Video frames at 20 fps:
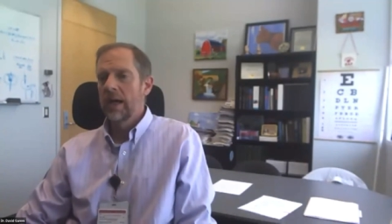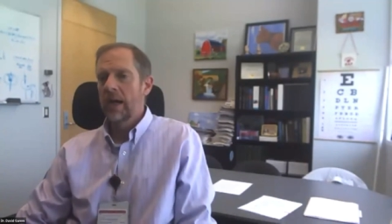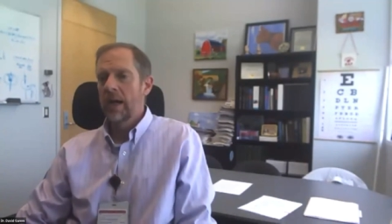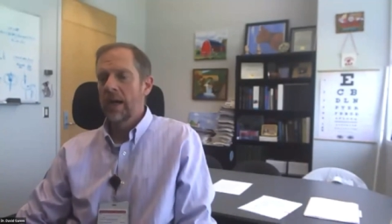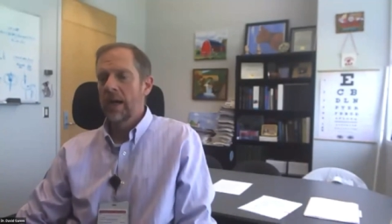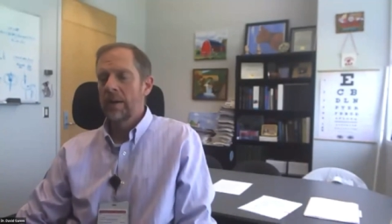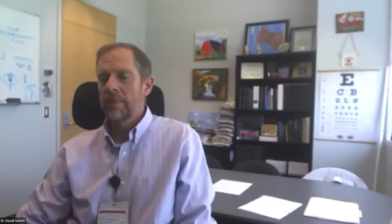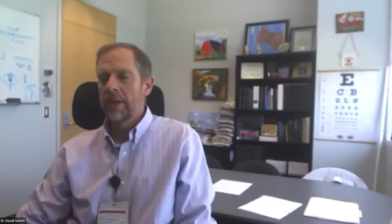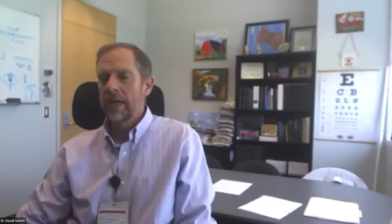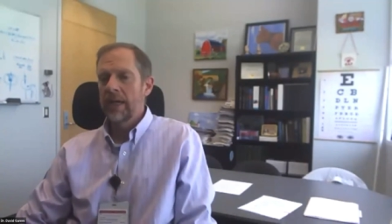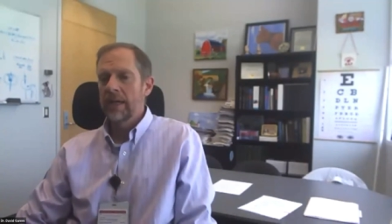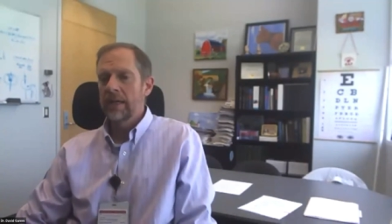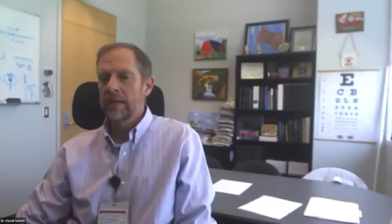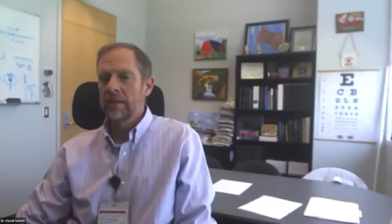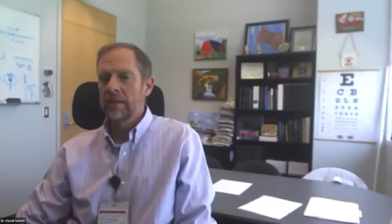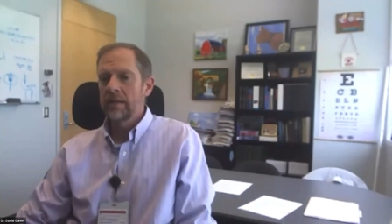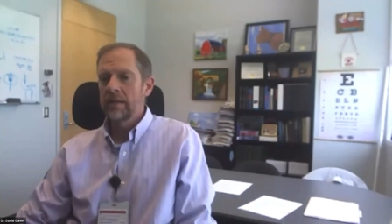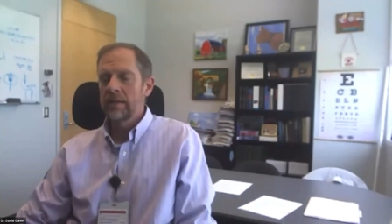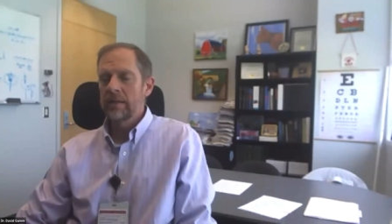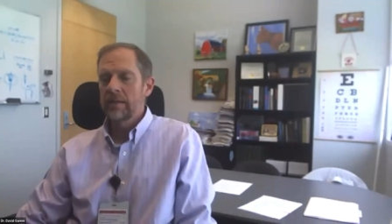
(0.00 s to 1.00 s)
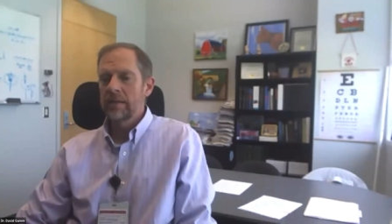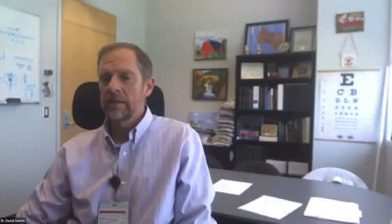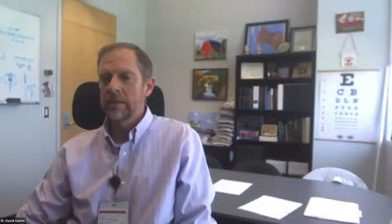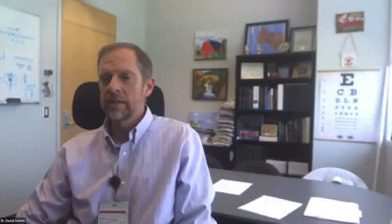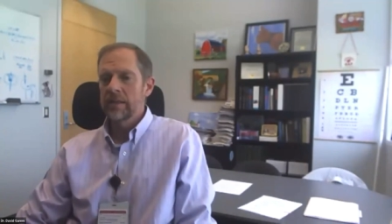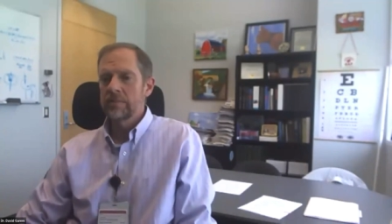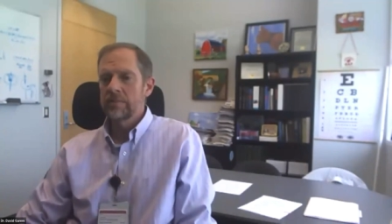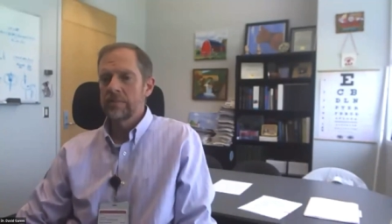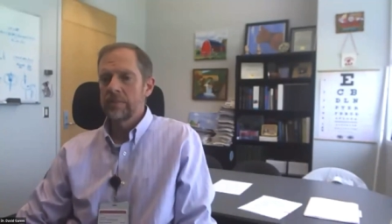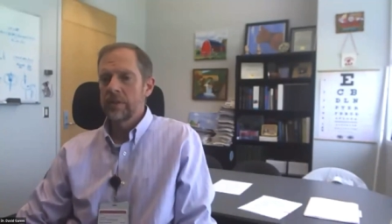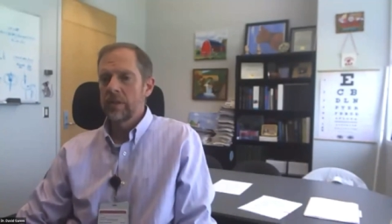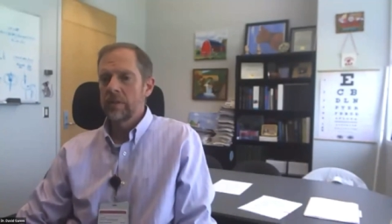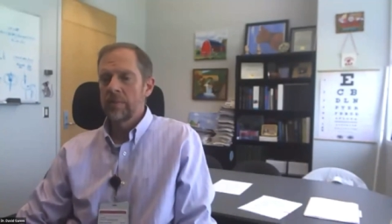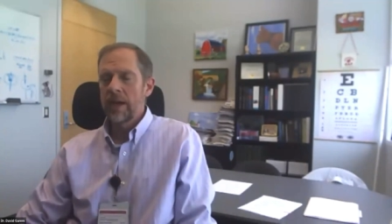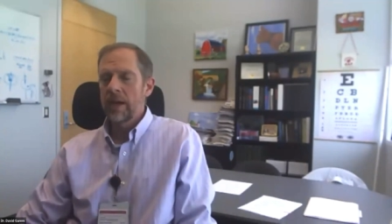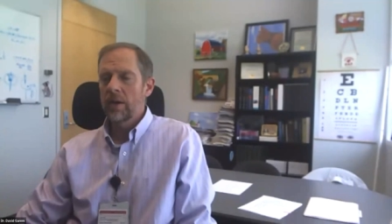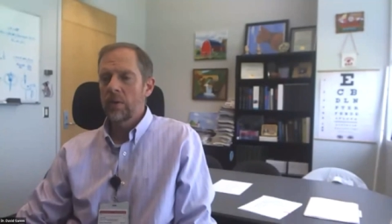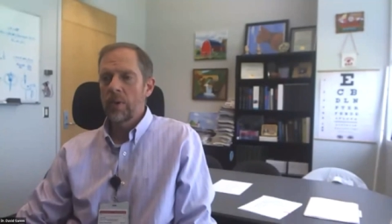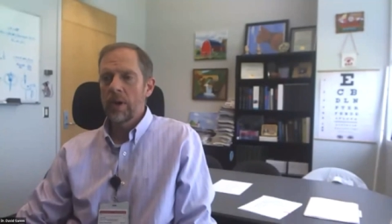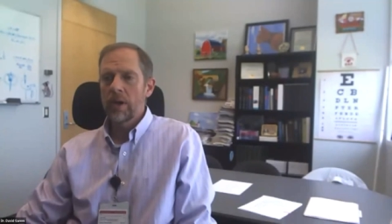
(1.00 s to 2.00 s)
Um, and just no
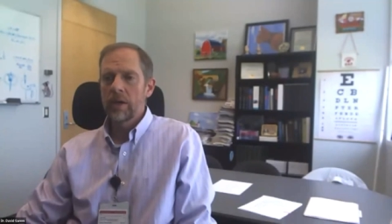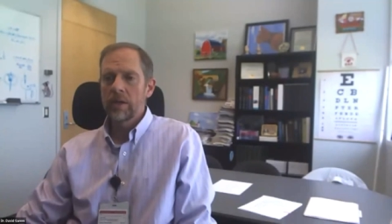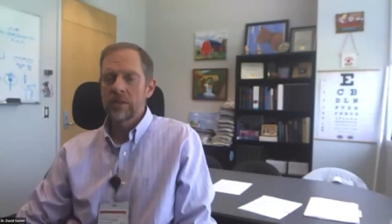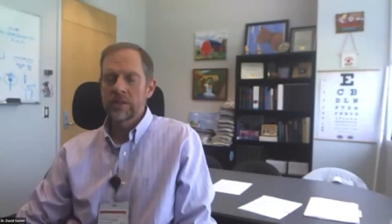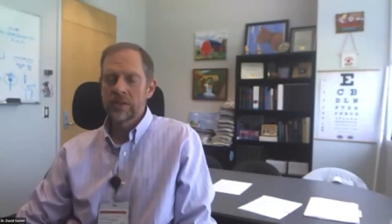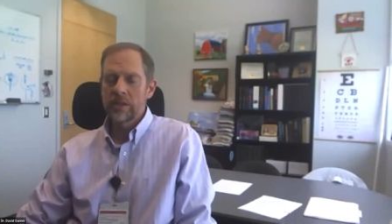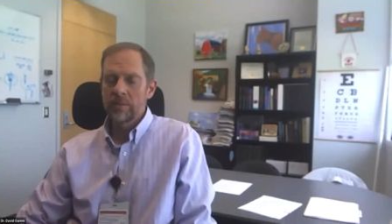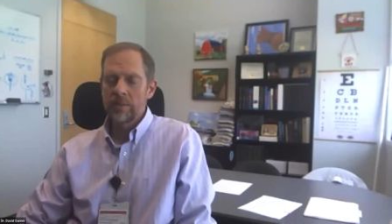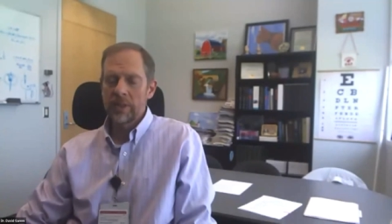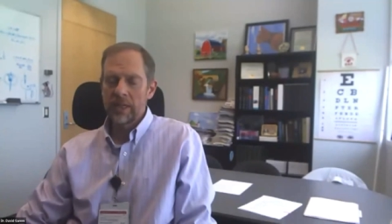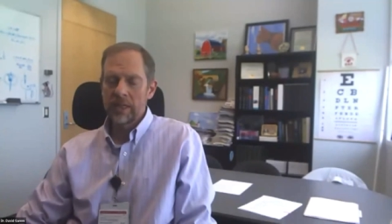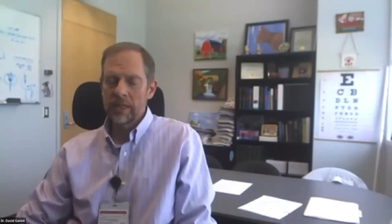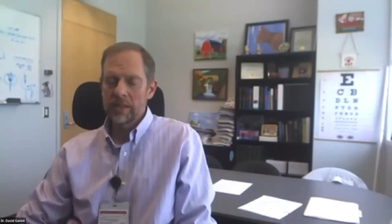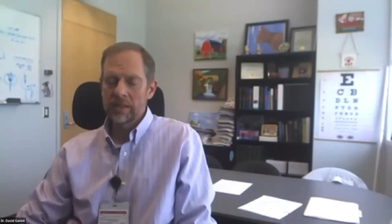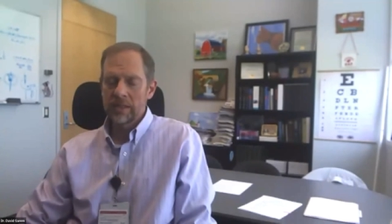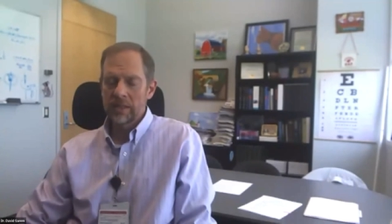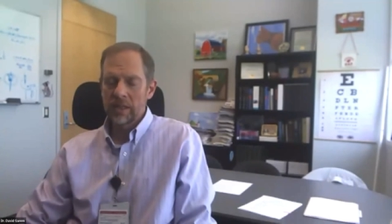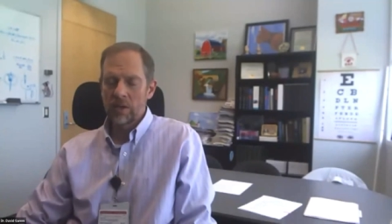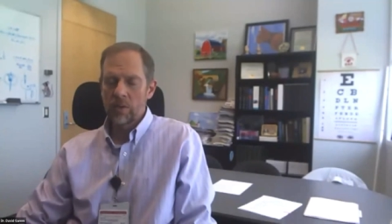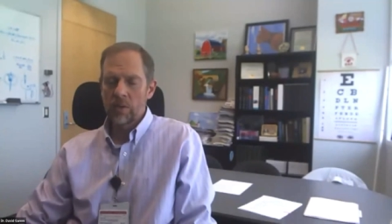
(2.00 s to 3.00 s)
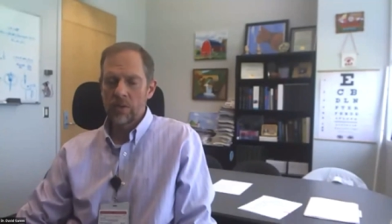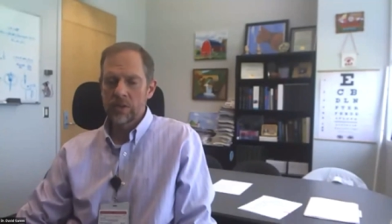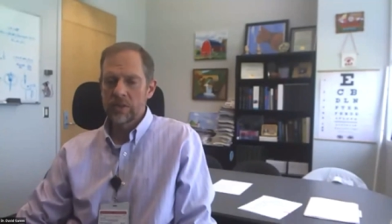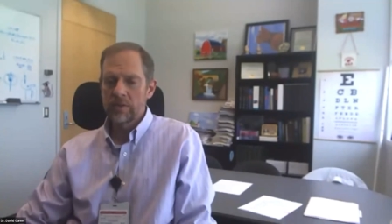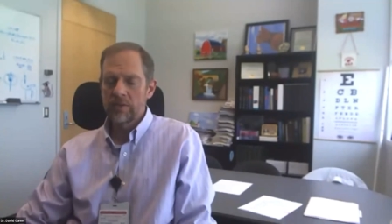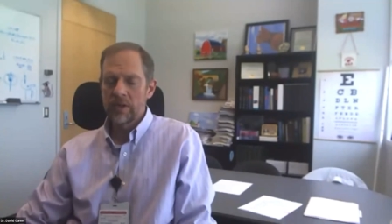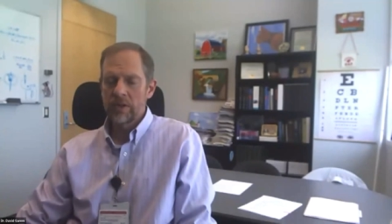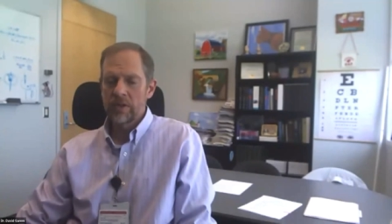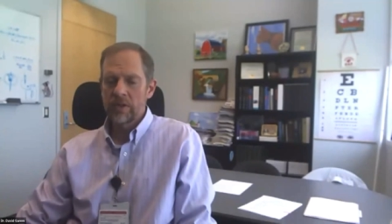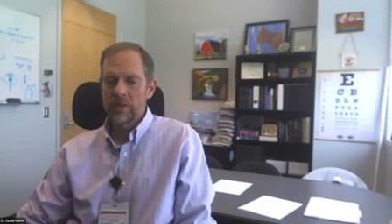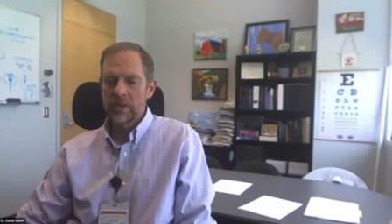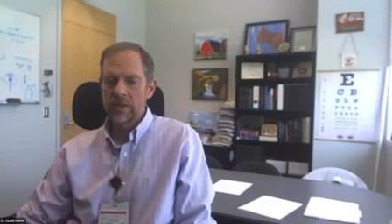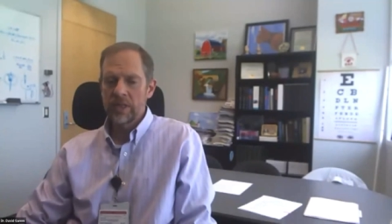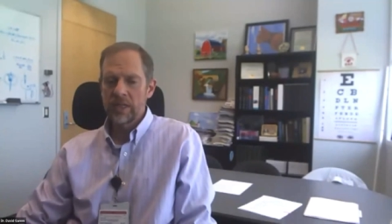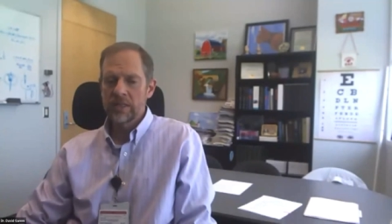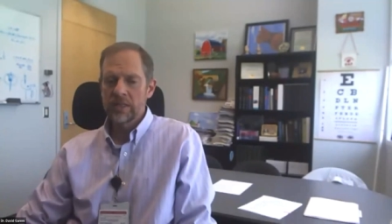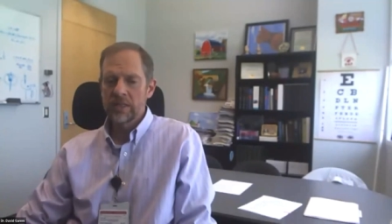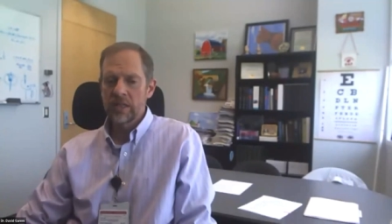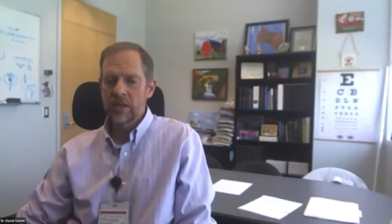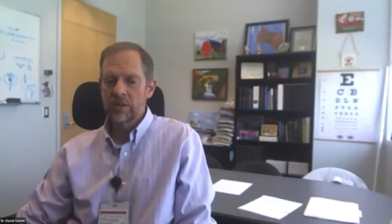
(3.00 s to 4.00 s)
matter where somebody is in the course of their disease,